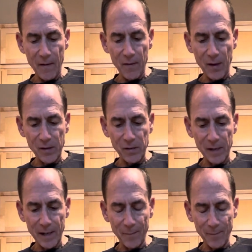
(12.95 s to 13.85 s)

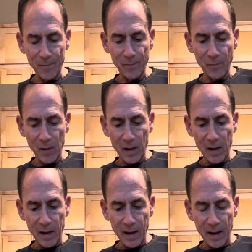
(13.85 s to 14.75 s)
thusly.
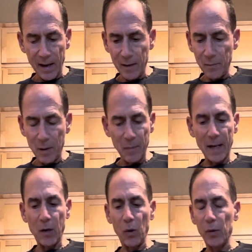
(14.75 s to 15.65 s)
And my
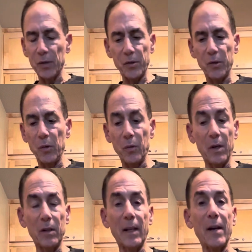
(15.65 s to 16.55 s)
goal is to
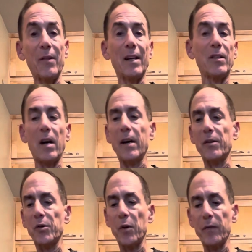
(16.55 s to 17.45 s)
lay the entire
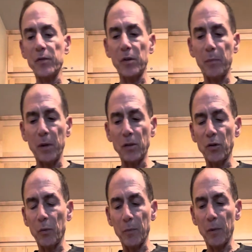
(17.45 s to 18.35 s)
surface of the pizza
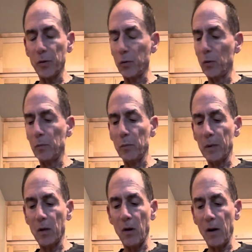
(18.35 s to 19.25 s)
with mushrooms
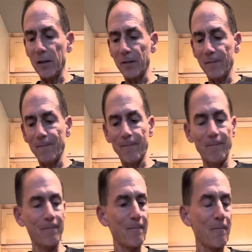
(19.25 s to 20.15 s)
because
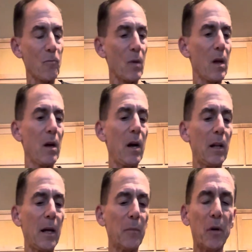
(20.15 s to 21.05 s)
I
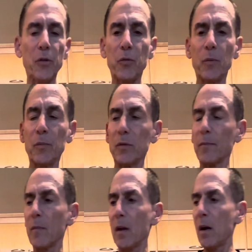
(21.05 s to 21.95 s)
like mushrooms.
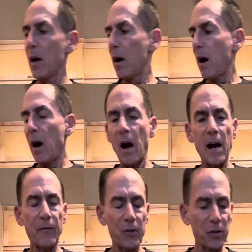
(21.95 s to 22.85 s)
All
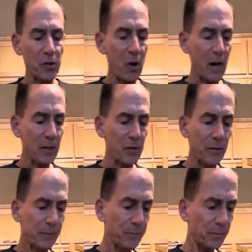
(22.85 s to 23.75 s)
right, for the sauce,
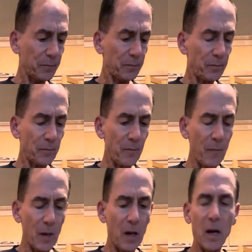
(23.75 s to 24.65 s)

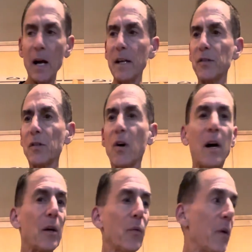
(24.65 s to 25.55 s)
I
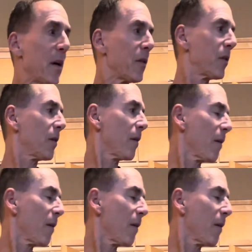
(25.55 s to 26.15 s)
start with,